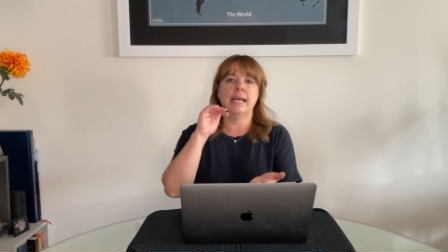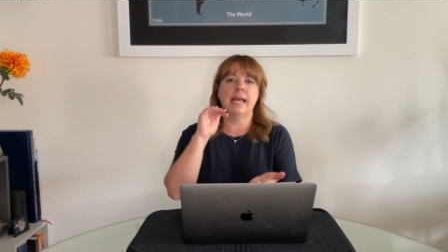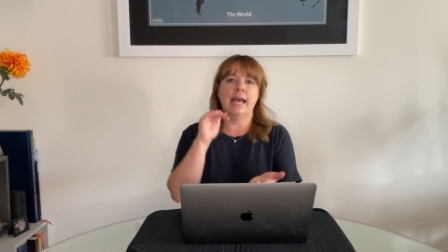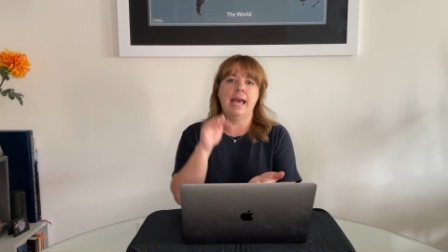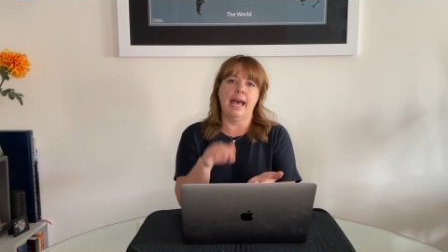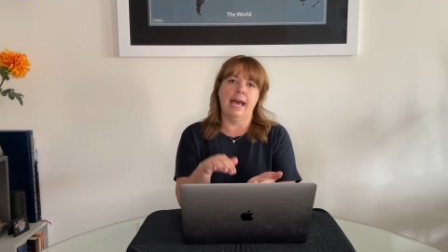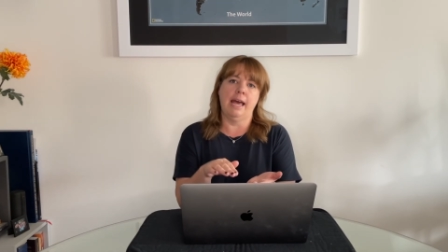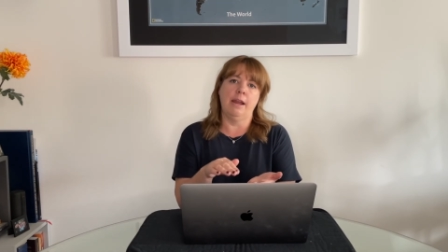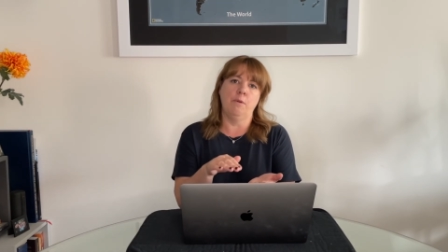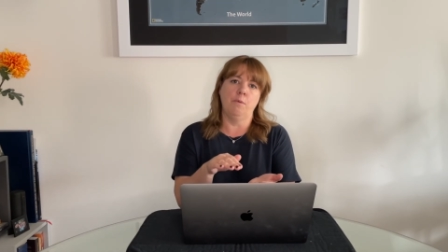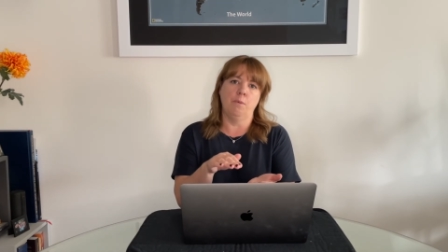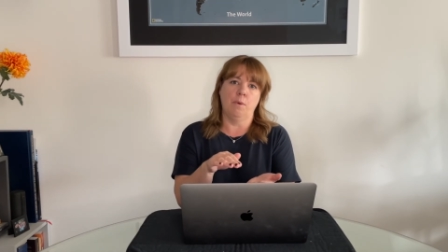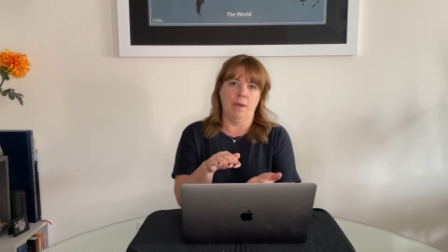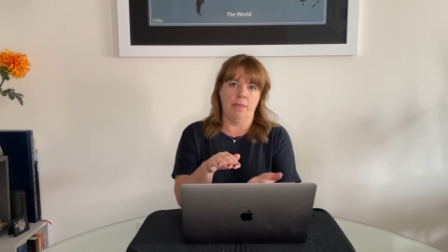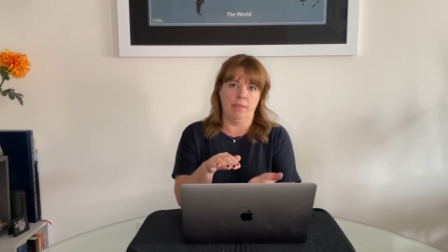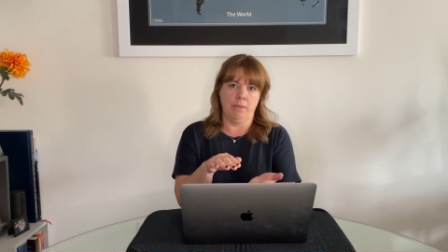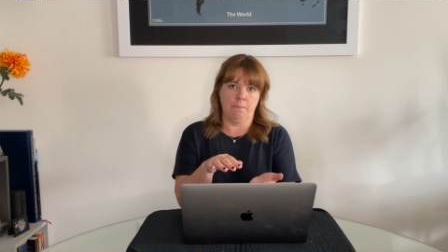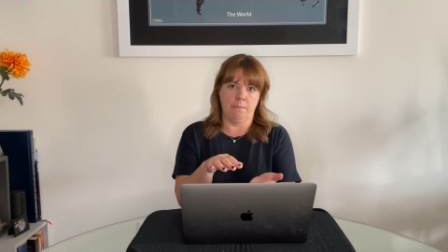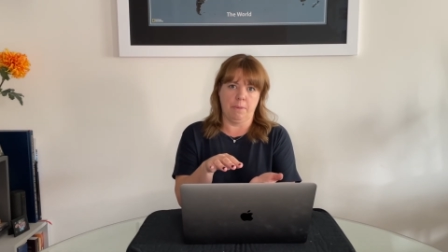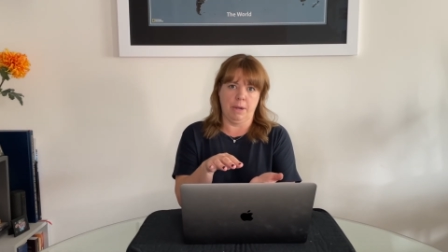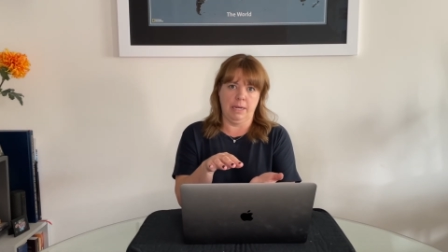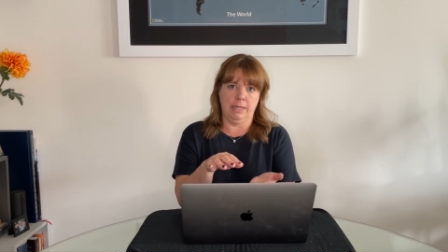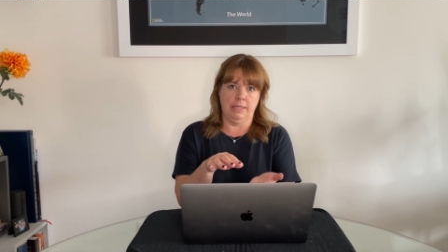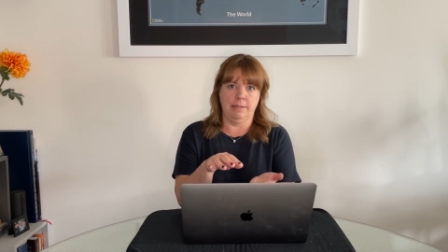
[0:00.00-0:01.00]
and what the
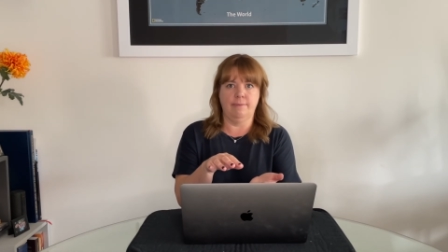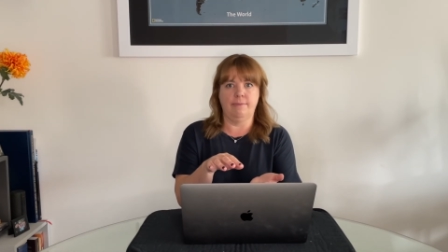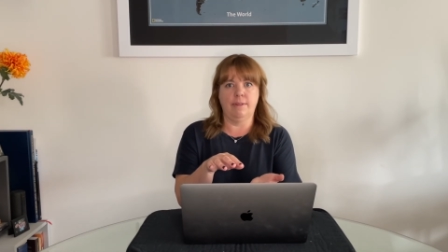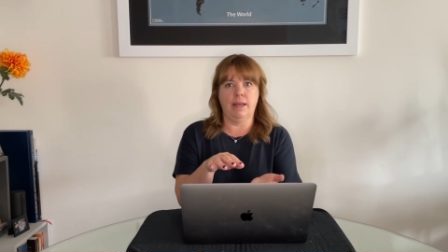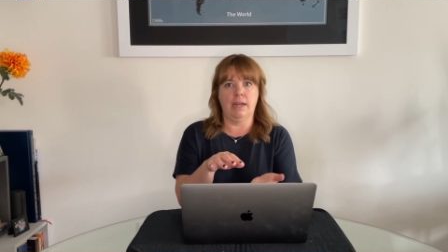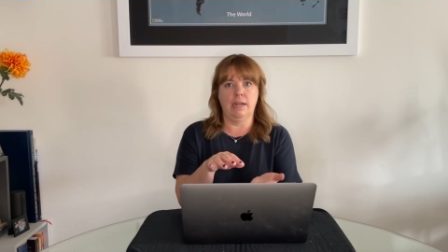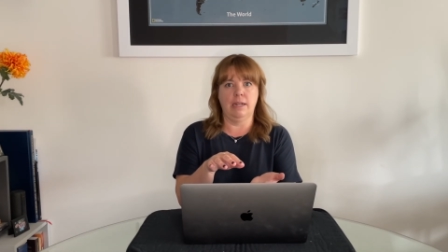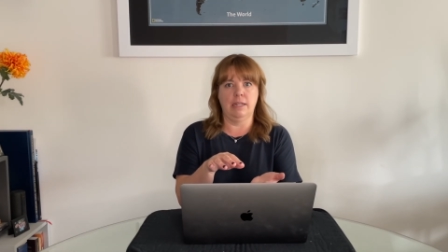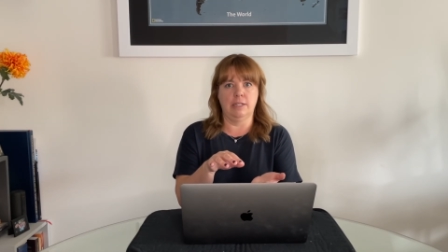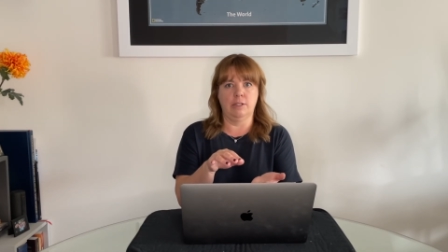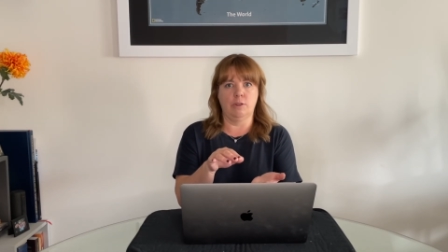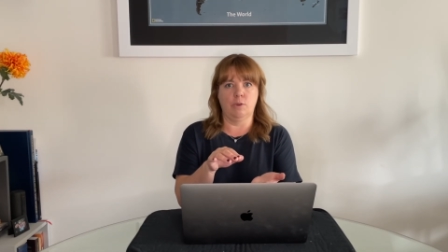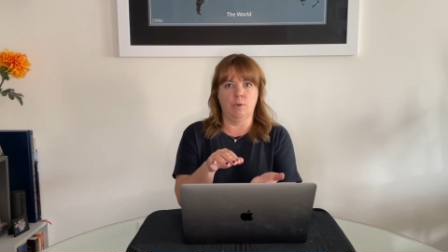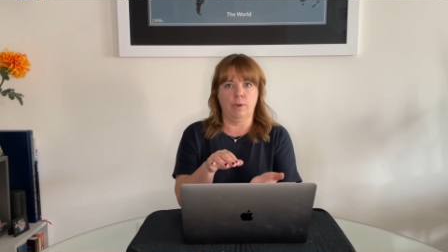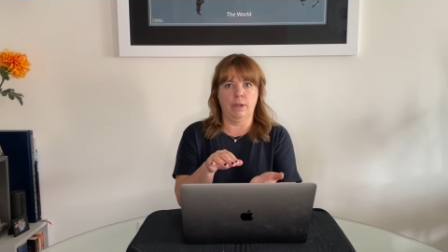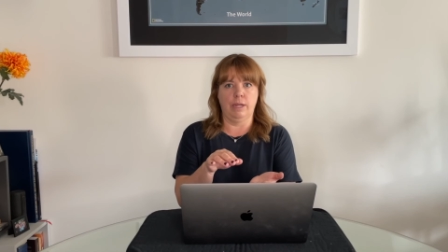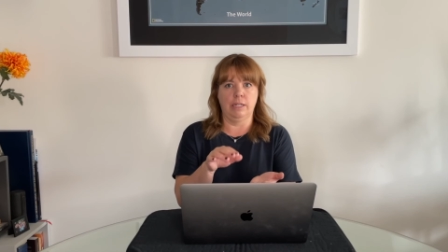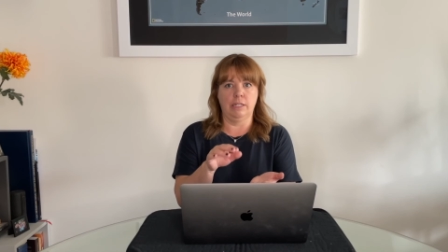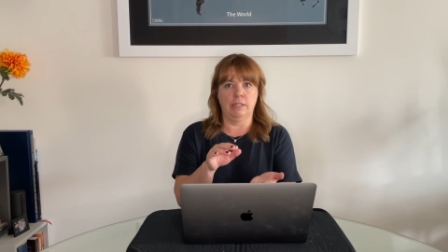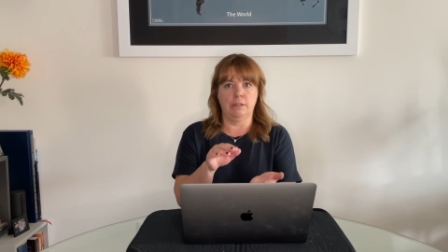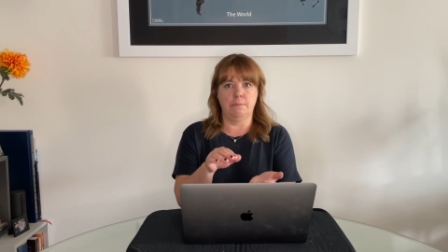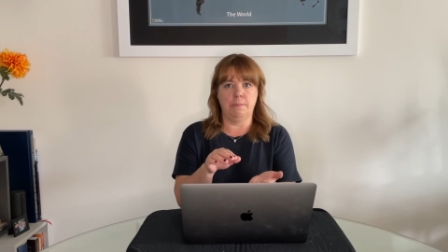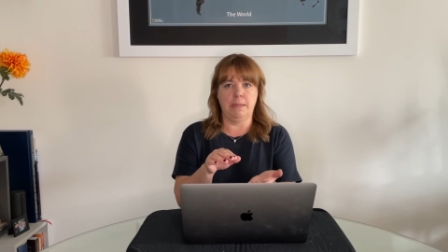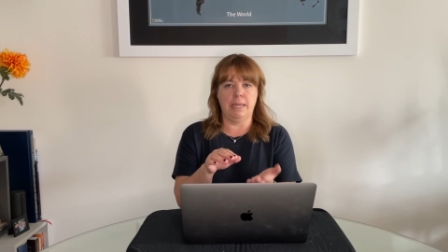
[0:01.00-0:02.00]
price of that is going
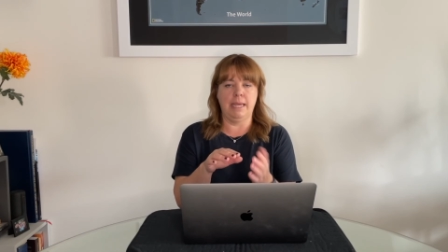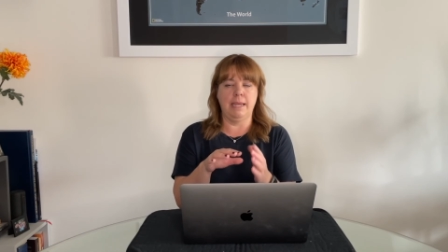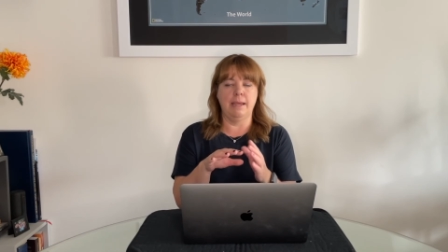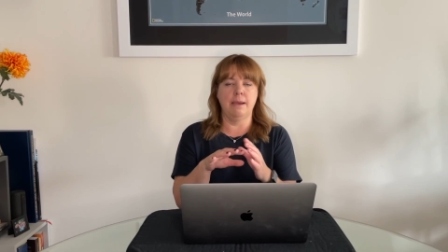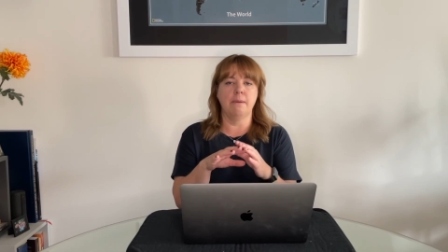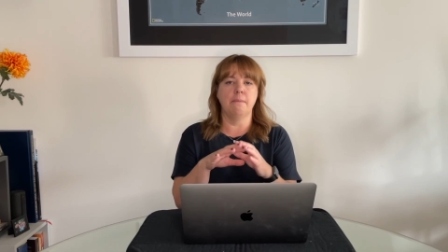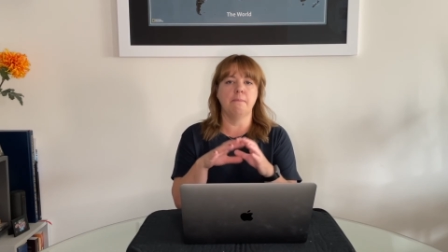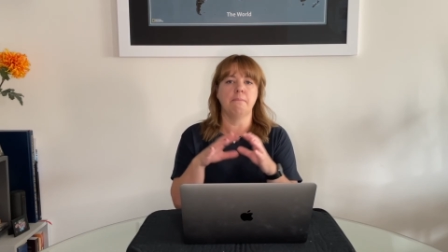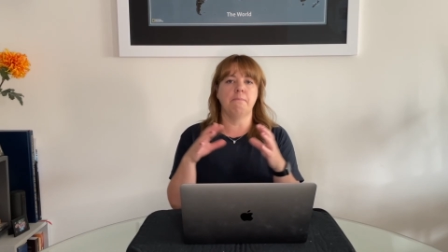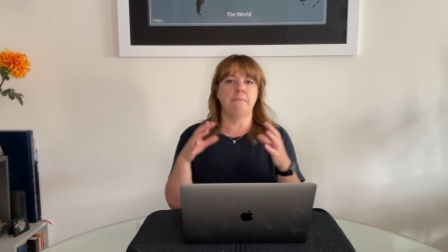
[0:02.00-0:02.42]
to be,